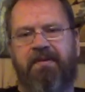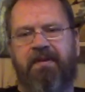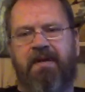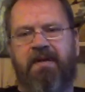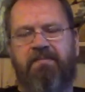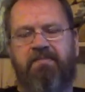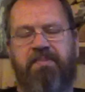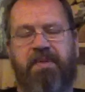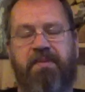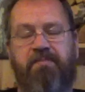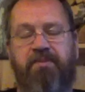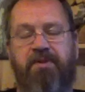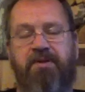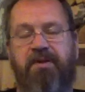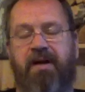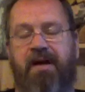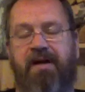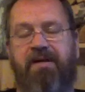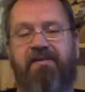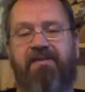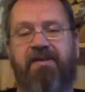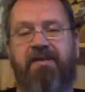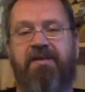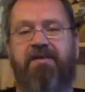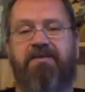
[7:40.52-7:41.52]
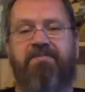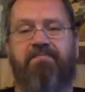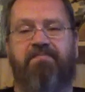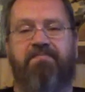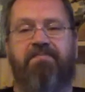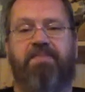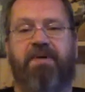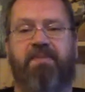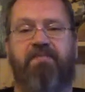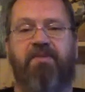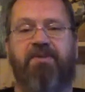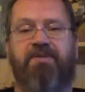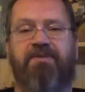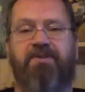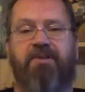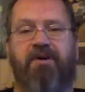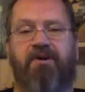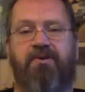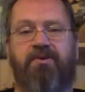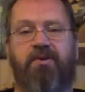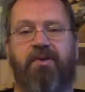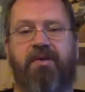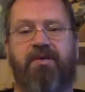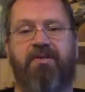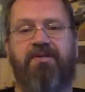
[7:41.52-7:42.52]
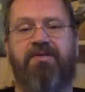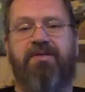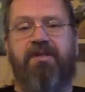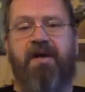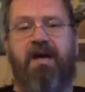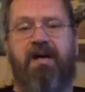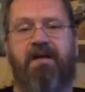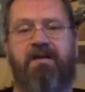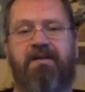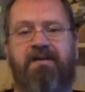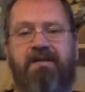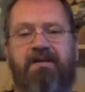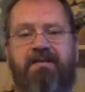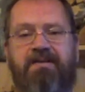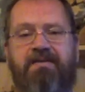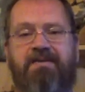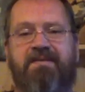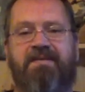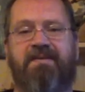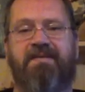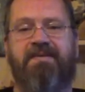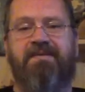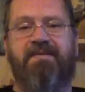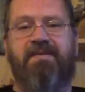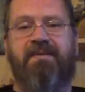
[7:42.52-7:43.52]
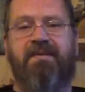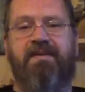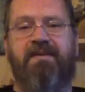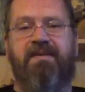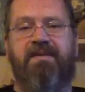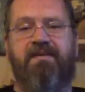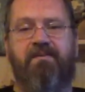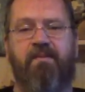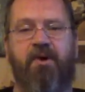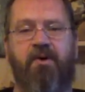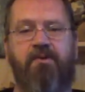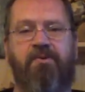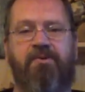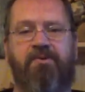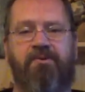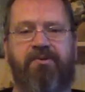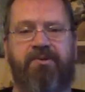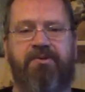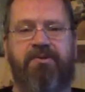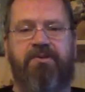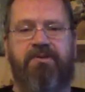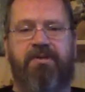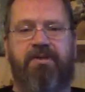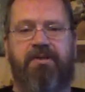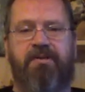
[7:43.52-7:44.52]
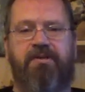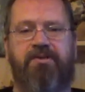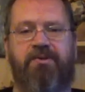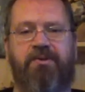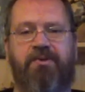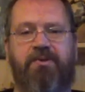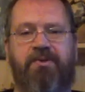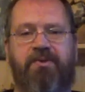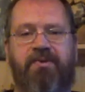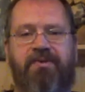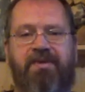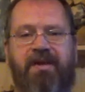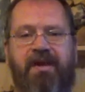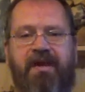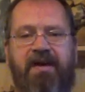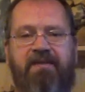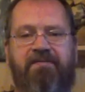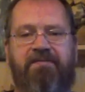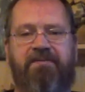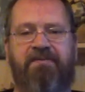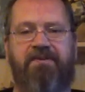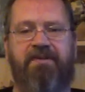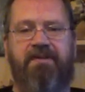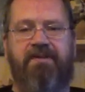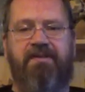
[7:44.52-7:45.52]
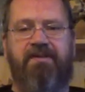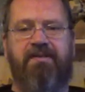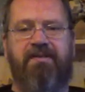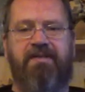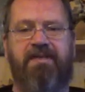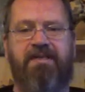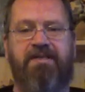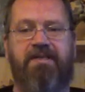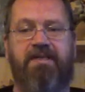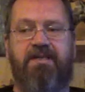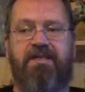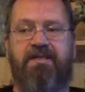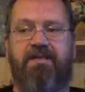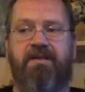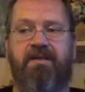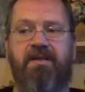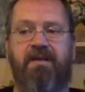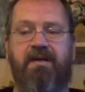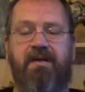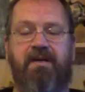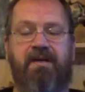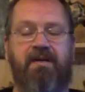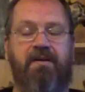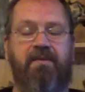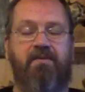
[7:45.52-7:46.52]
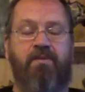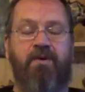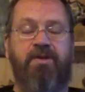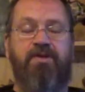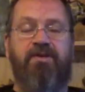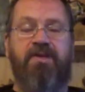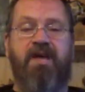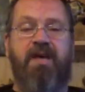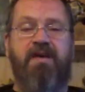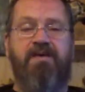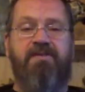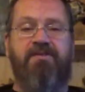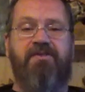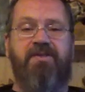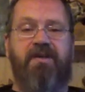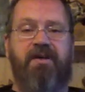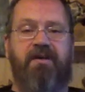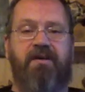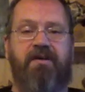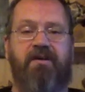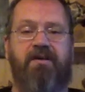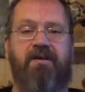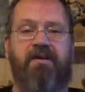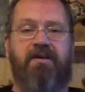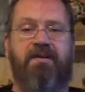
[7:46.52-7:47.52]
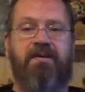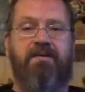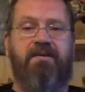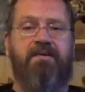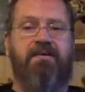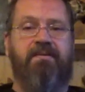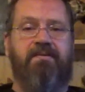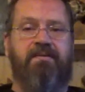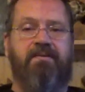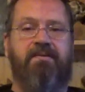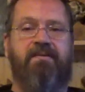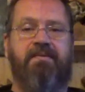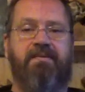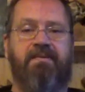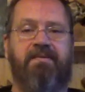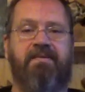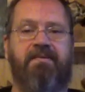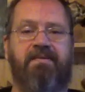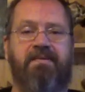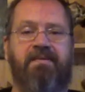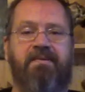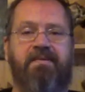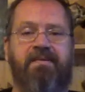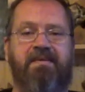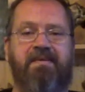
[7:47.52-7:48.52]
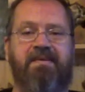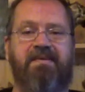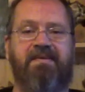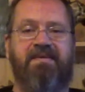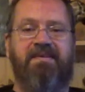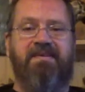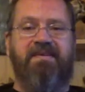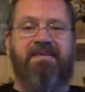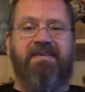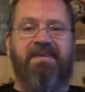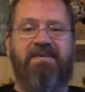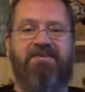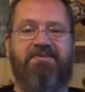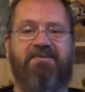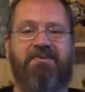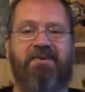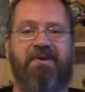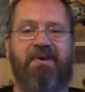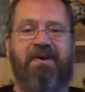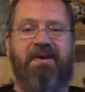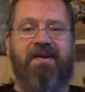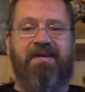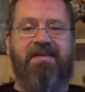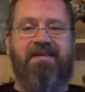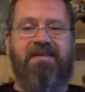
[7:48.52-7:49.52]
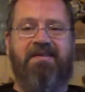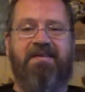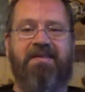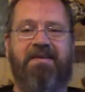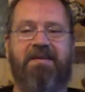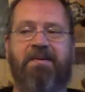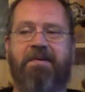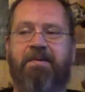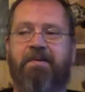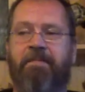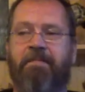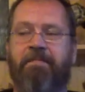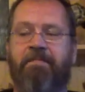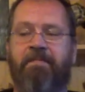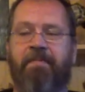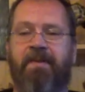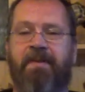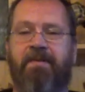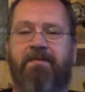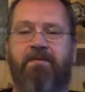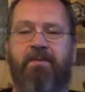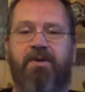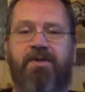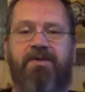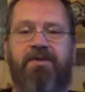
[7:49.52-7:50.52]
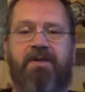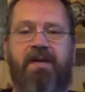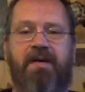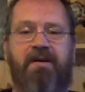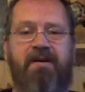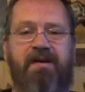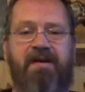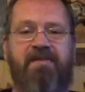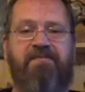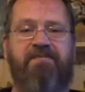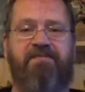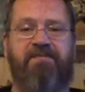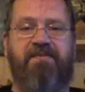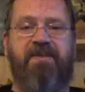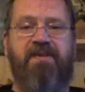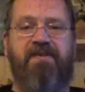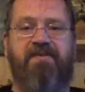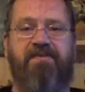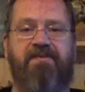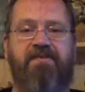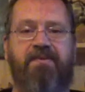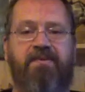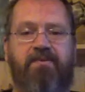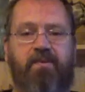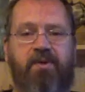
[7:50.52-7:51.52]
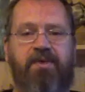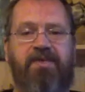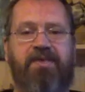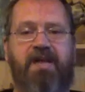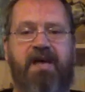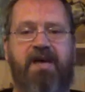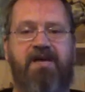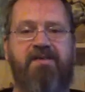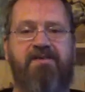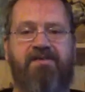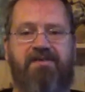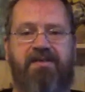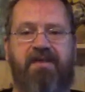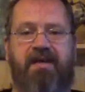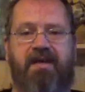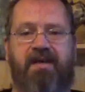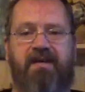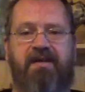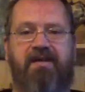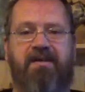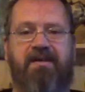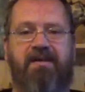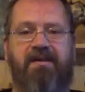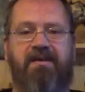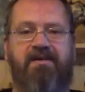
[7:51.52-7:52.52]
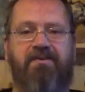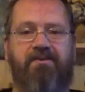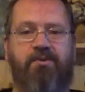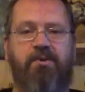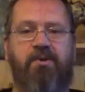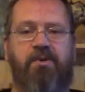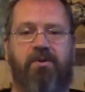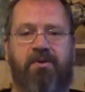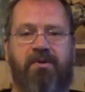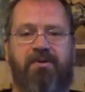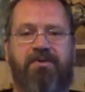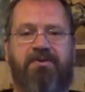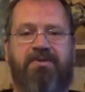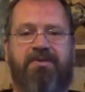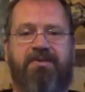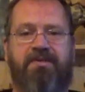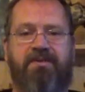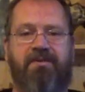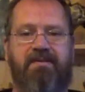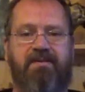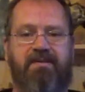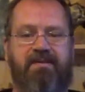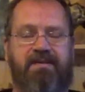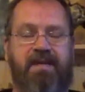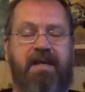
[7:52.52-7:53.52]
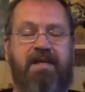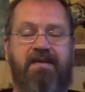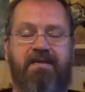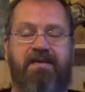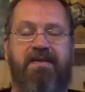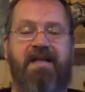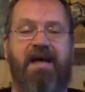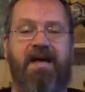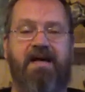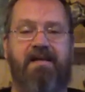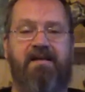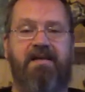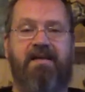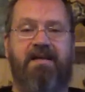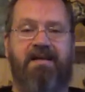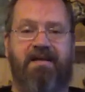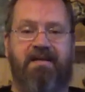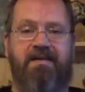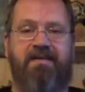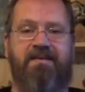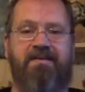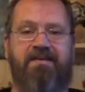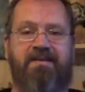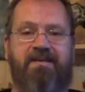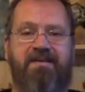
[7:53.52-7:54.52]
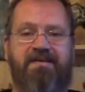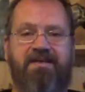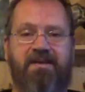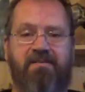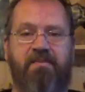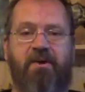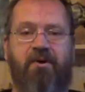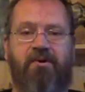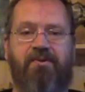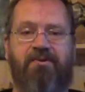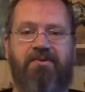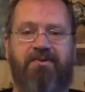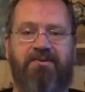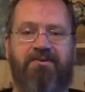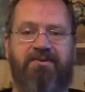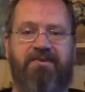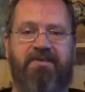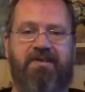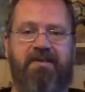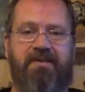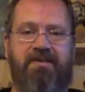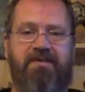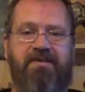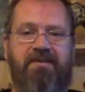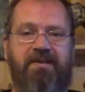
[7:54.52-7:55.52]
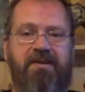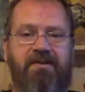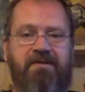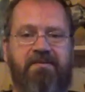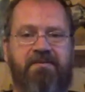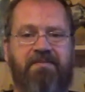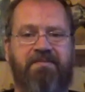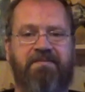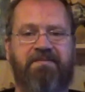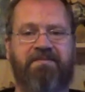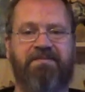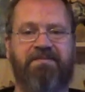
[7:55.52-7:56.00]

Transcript: And people, I think people start to understand this. Democracy to the lefties, this is what they think. That's right. What they think rules, then that is democracy, you know.